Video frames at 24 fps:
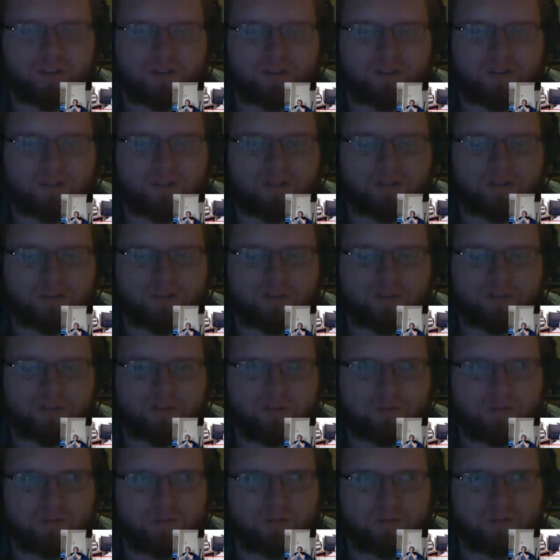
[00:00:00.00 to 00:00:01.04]

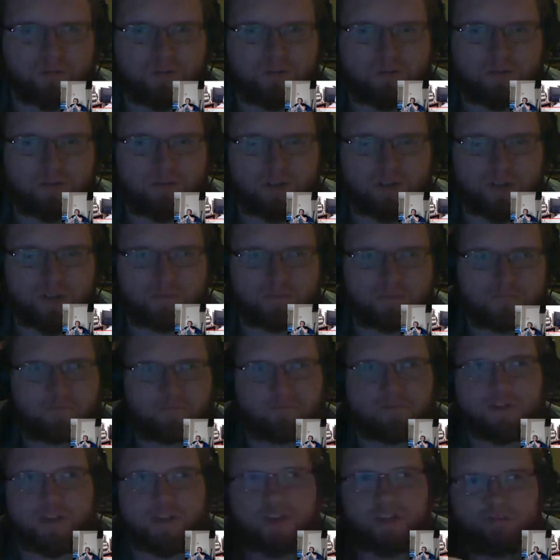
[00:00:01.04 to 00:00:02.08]
So cool.
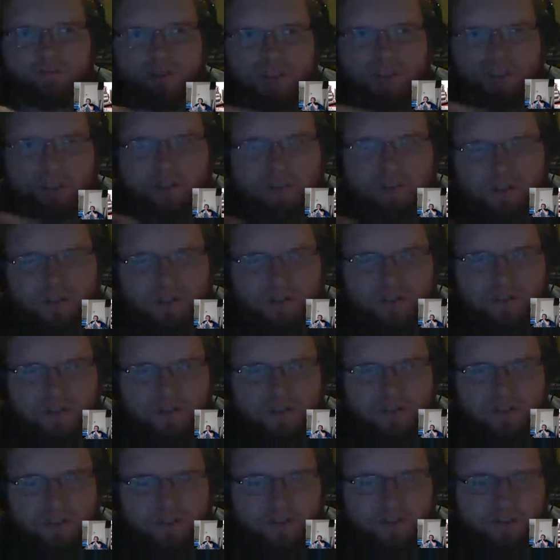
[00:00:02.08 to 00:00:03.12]
We
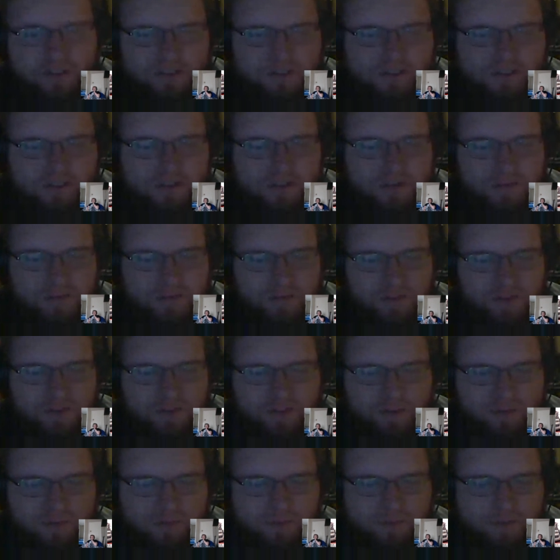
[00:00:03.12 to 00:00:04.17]
saw
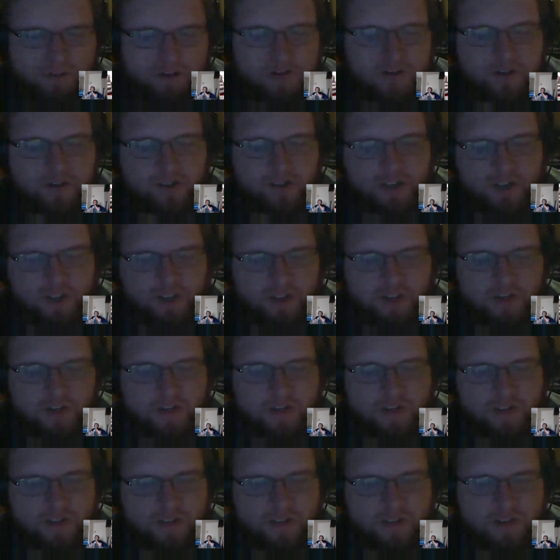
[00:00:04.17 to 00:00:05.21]
something bulgy
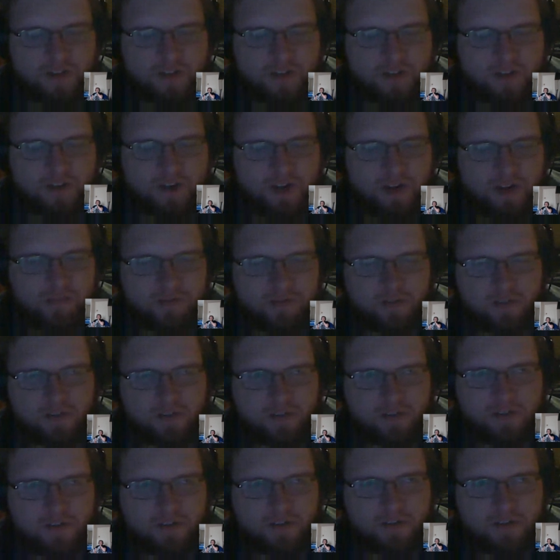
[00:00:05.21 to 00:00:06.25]
under the carpet,
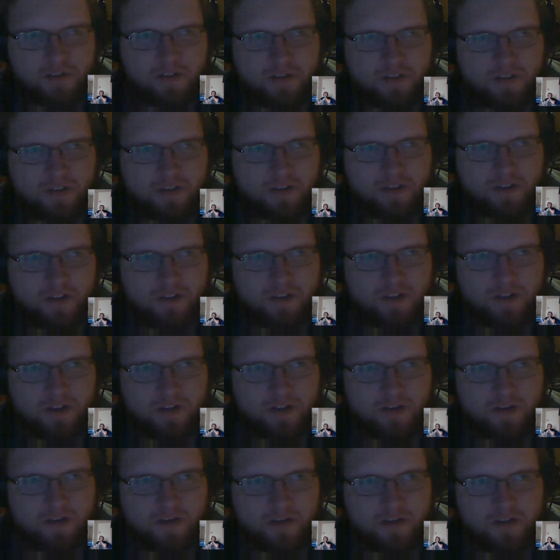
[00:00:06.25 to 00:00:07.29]

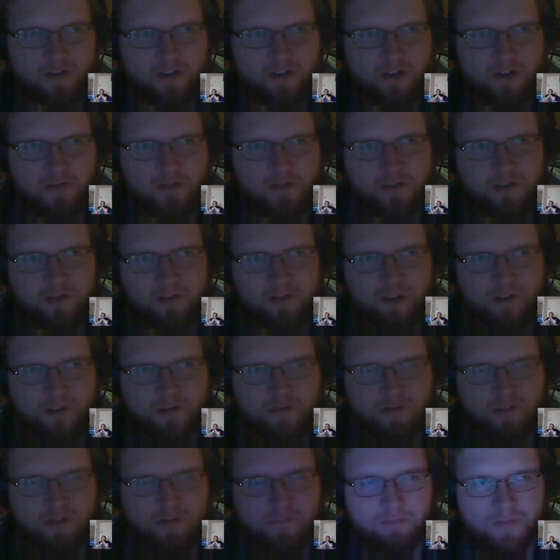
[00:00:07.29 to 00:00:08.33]
and I will go
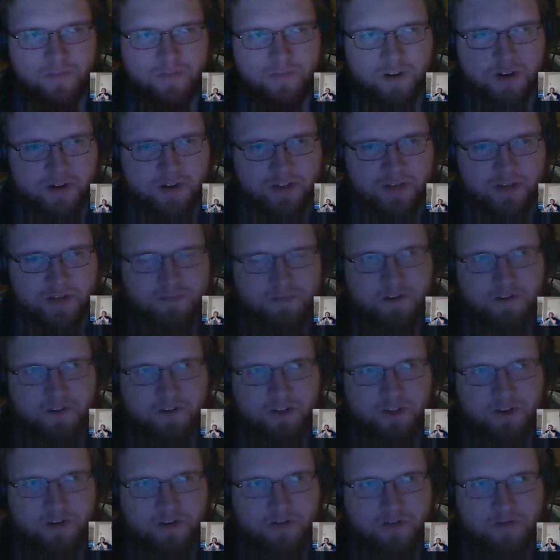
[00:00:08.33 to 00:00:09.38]
in with my
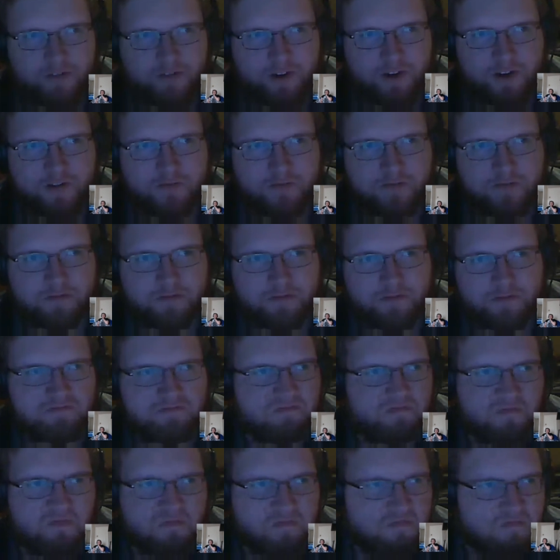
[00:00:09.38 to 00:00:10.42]
spirit and try to
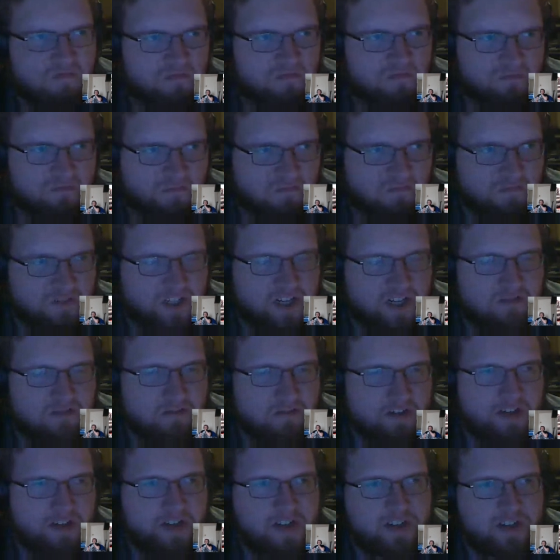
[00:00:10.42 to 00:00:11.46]
see
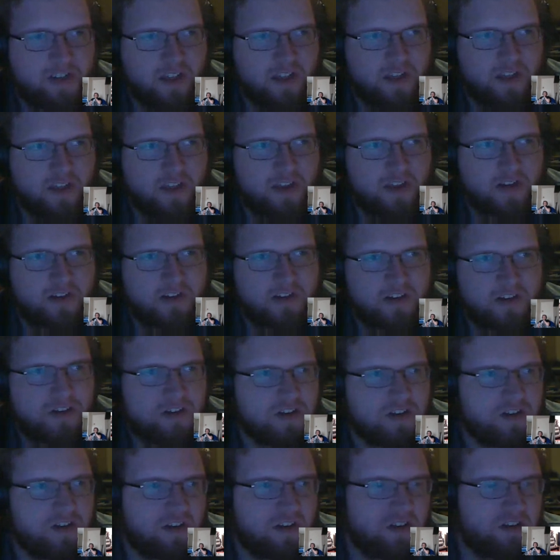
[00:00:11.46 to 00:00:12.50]
what it is, and then
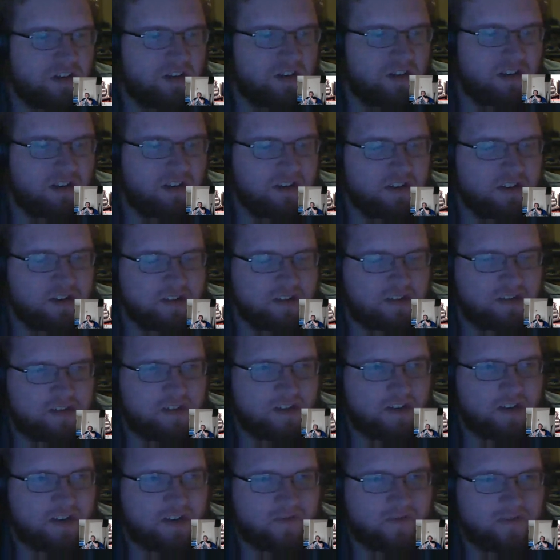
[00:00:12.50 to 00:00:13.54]

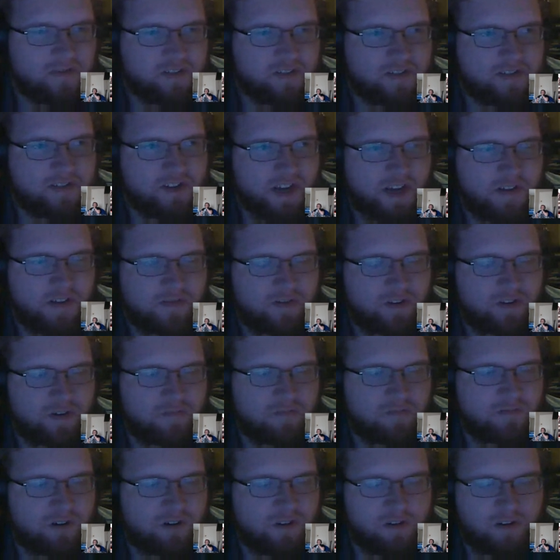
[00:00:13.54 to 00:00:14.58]
see if it's safe to
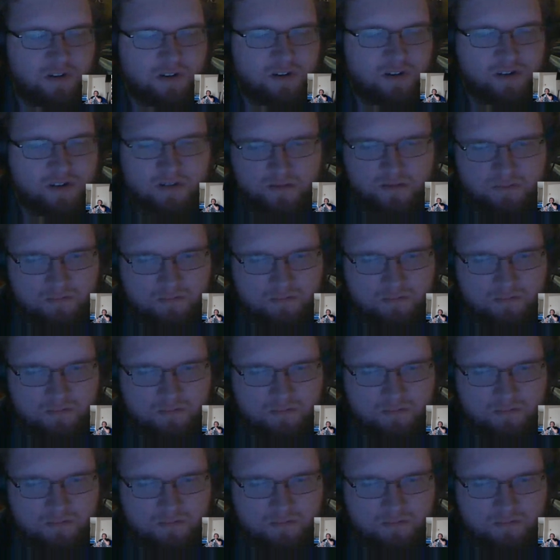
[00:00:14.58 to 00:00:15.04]
open or not.